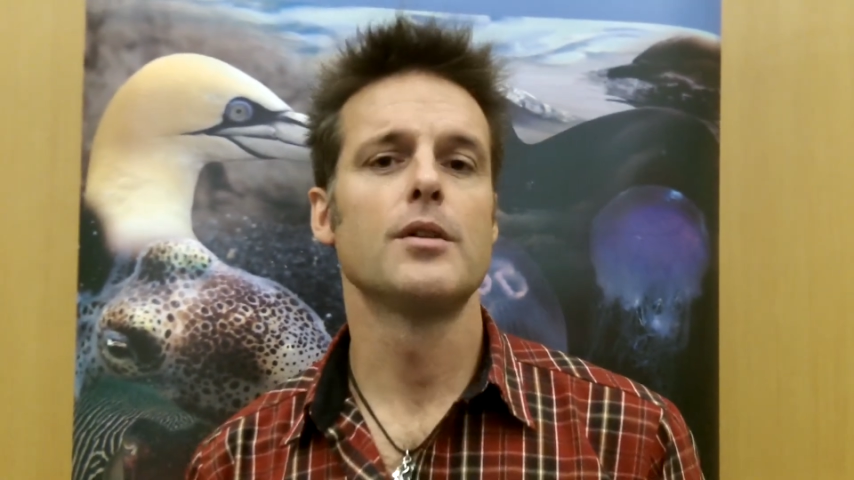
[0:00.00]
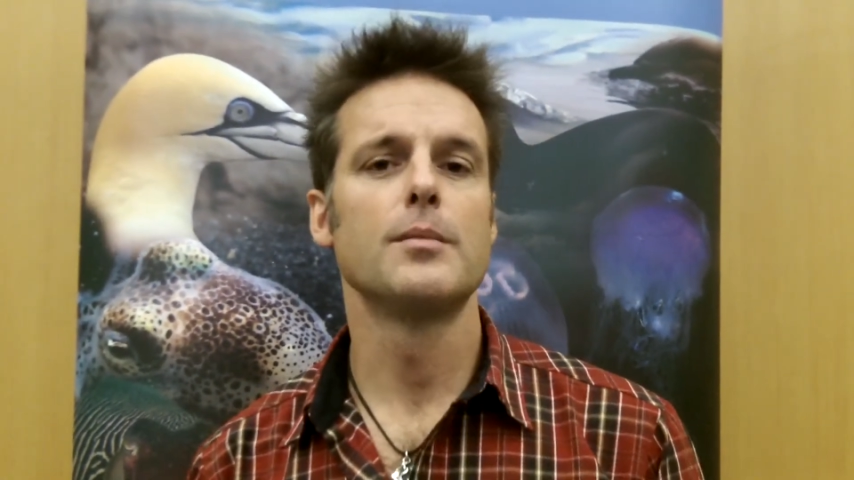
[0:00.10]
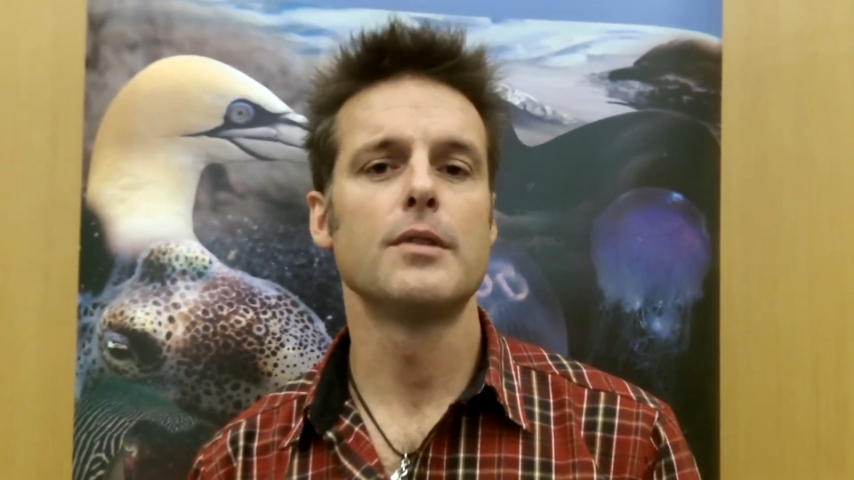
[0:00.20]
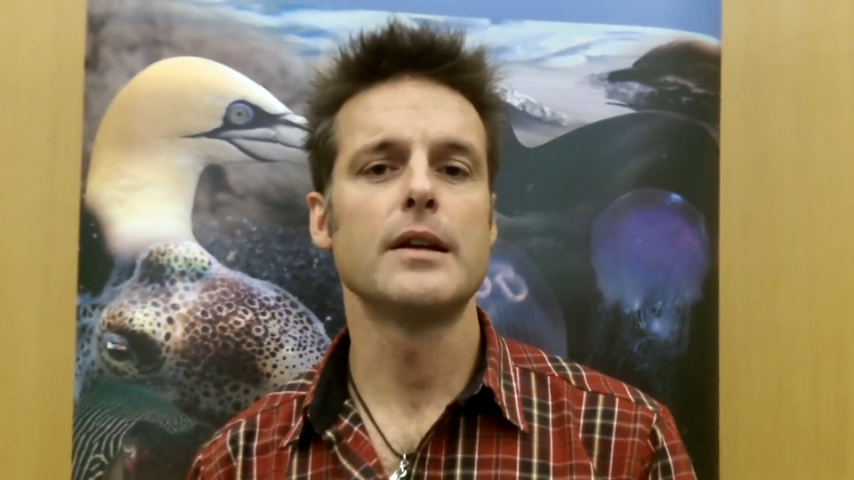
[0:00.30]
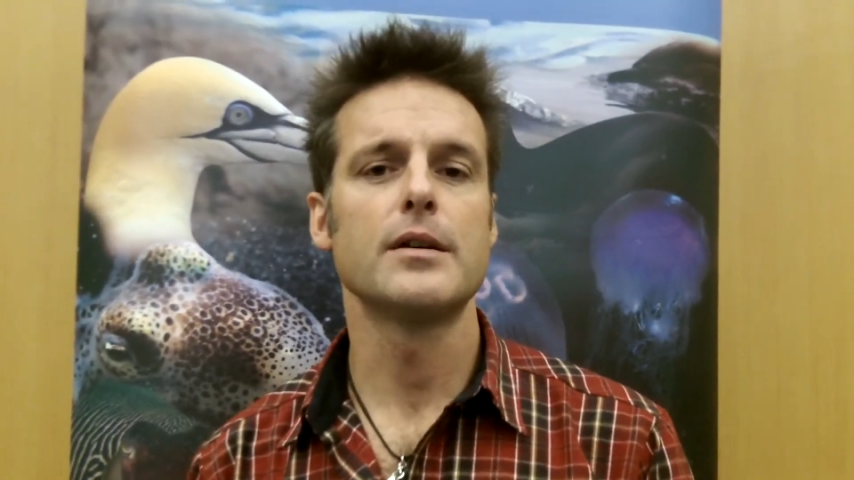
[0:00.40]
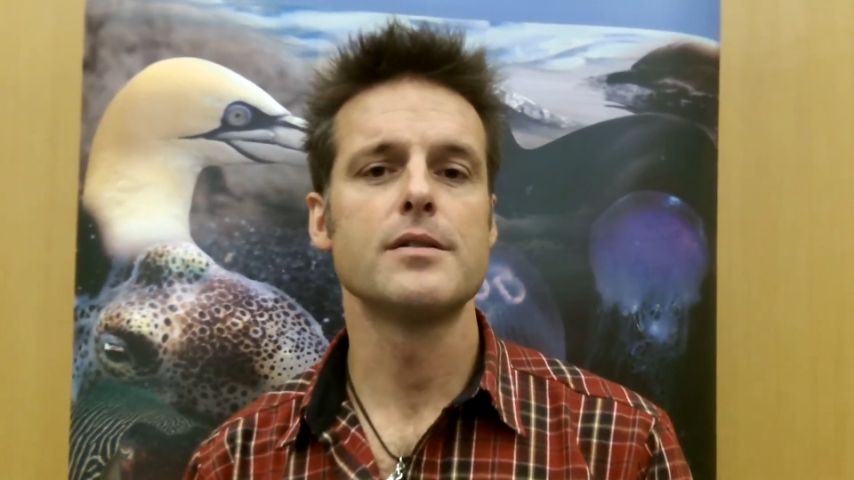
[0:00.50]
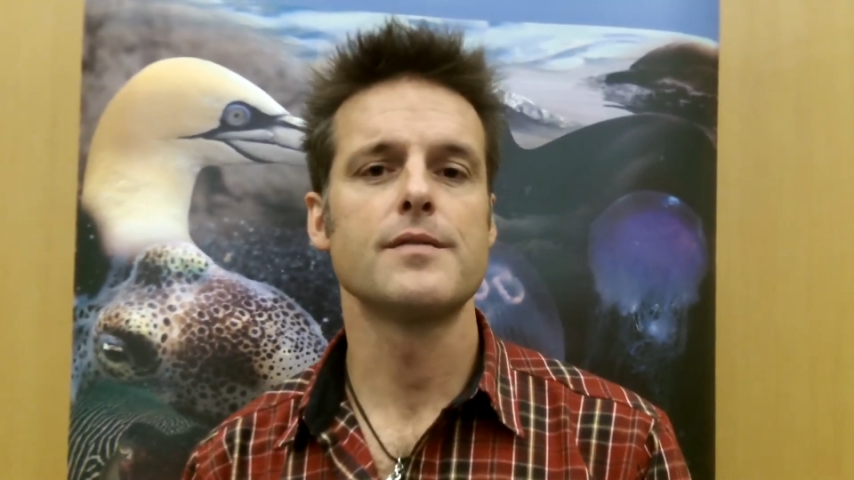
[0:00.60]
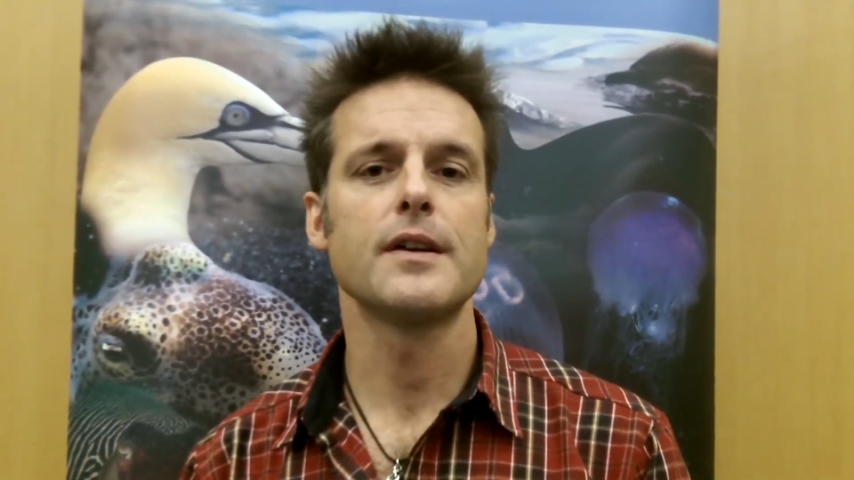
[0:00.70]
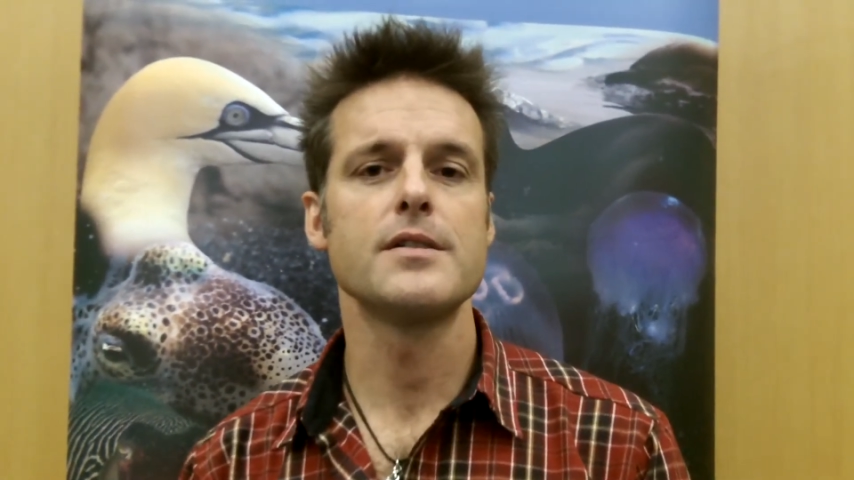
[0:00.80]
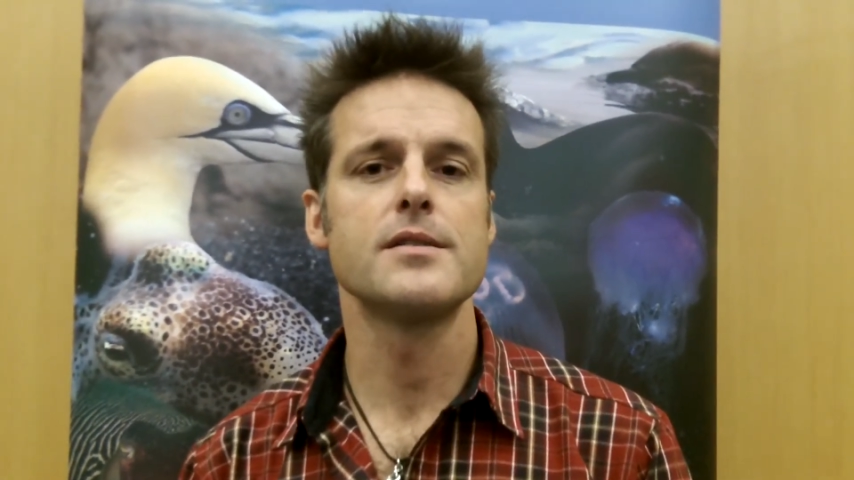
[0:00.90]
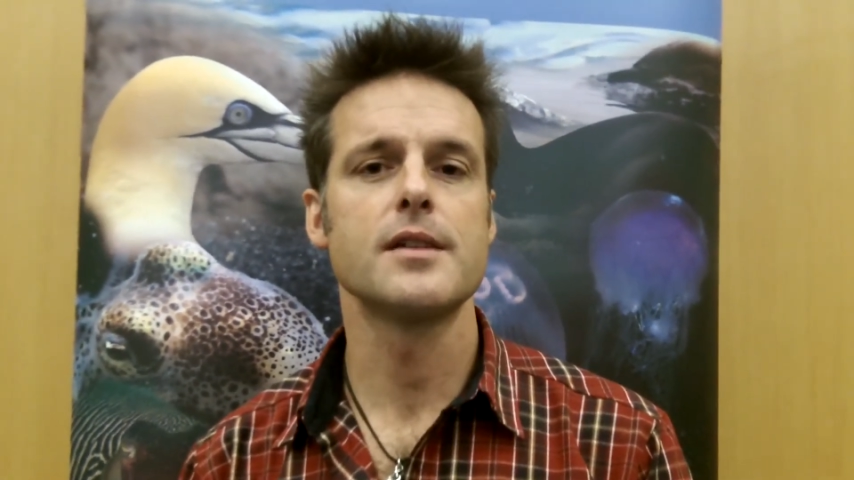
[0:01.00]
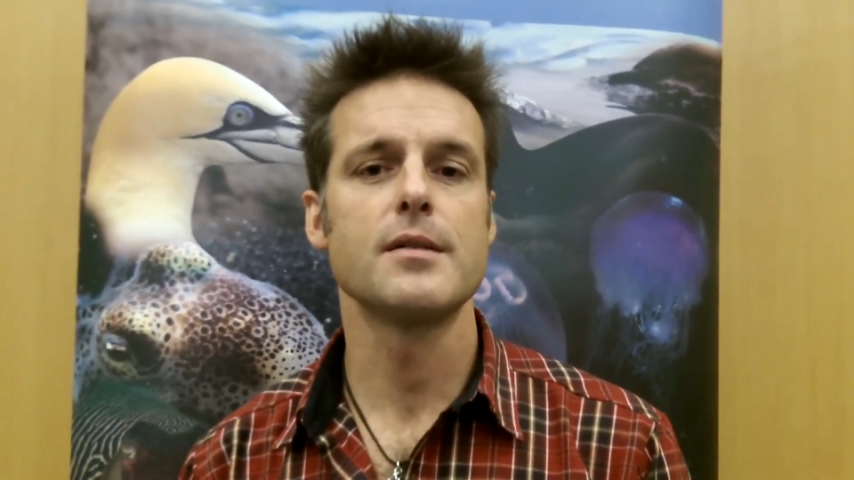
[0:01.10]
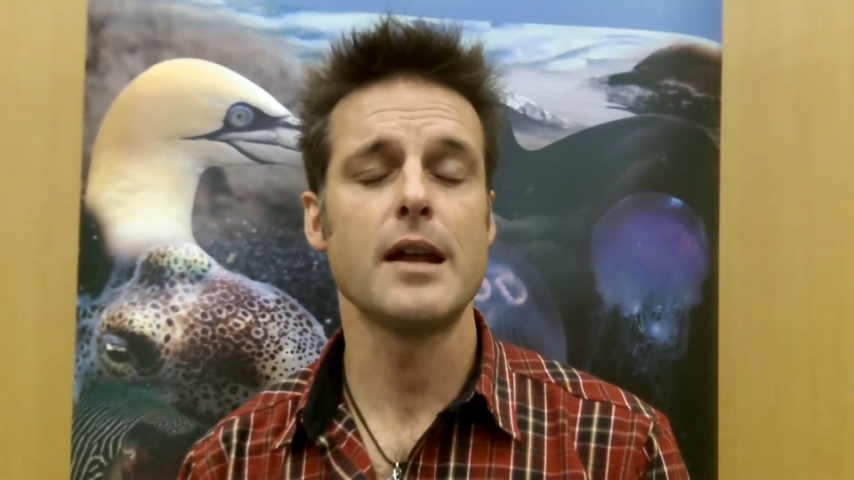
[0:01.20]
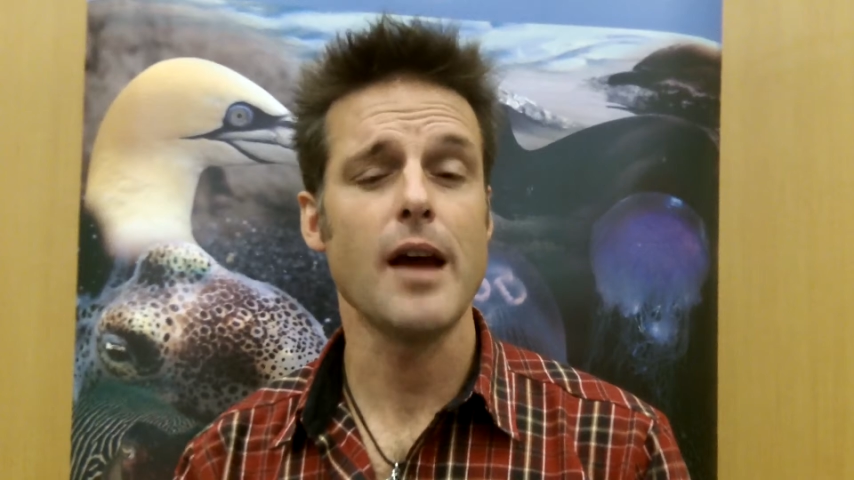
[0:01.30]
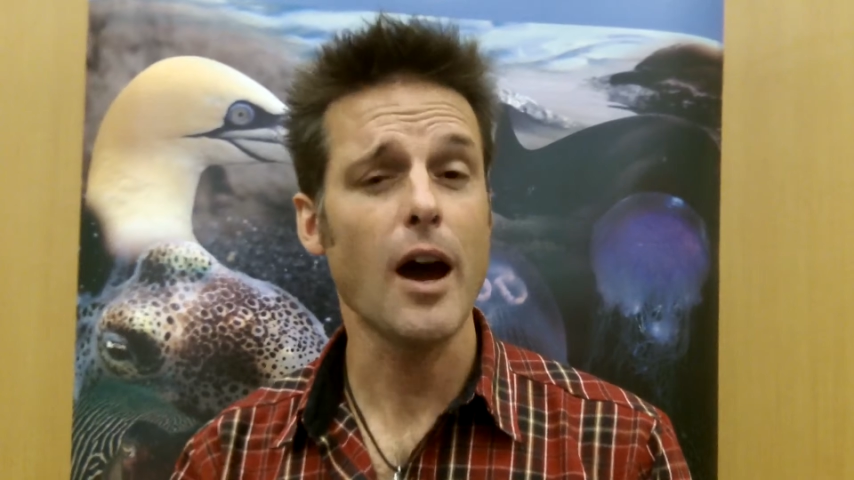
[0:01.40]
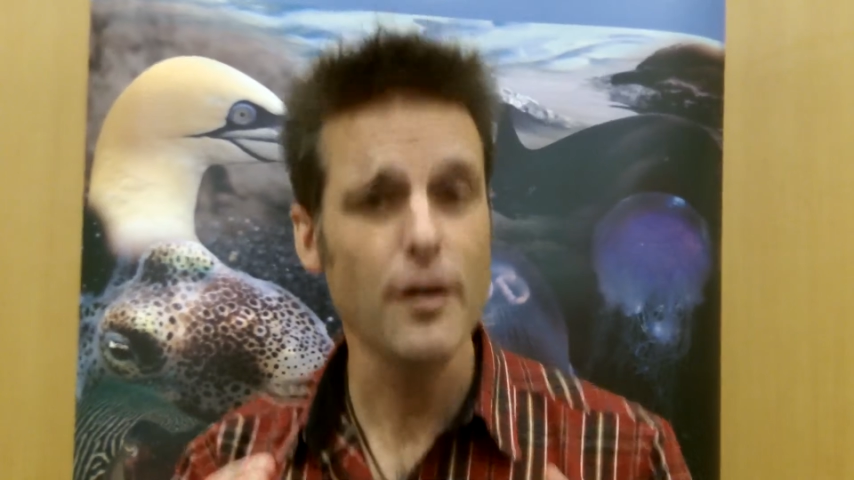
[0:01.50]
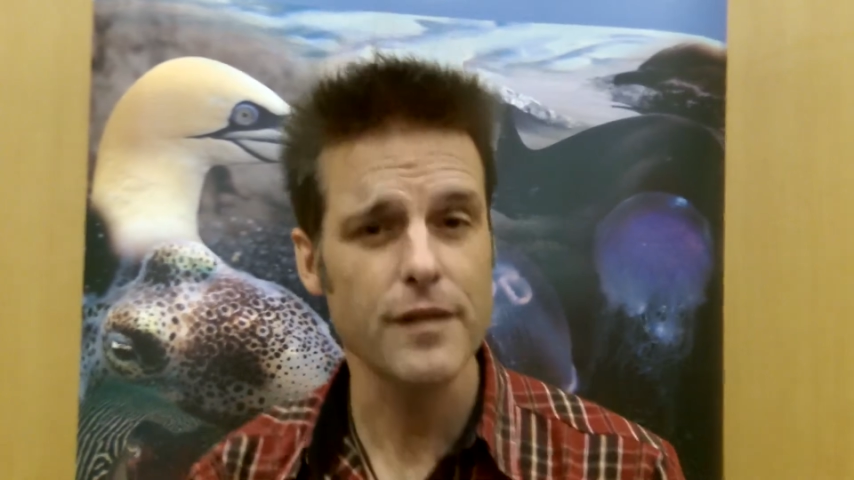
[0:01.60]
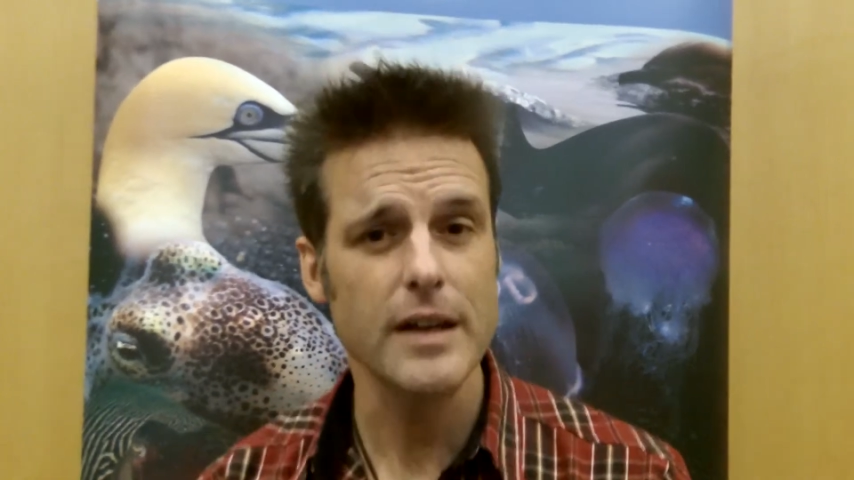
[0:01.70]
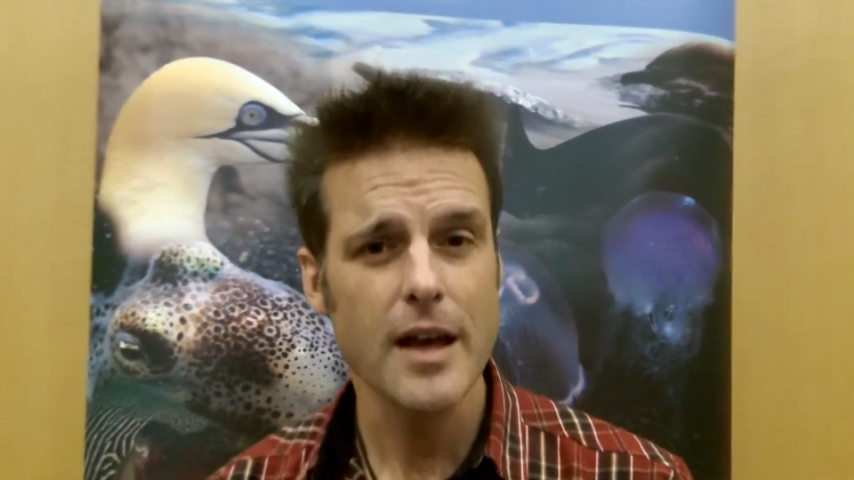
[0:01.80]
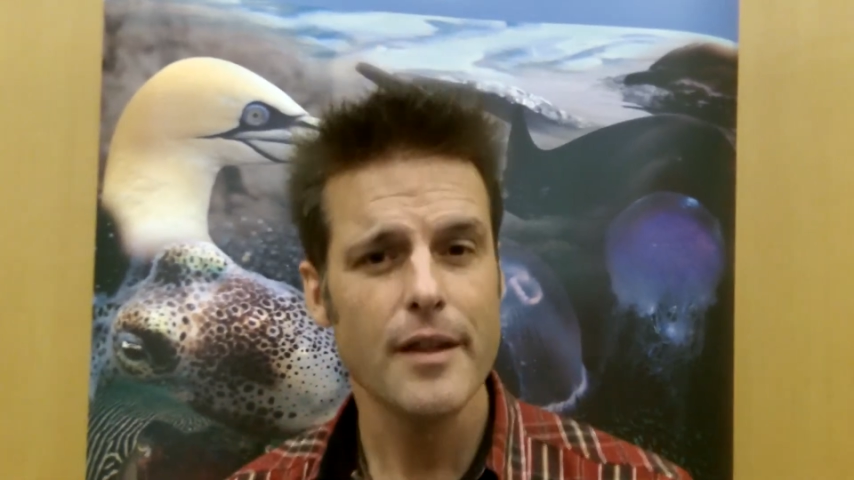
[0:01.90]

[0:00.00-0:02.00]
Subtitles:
marine conservation zone, and hopefully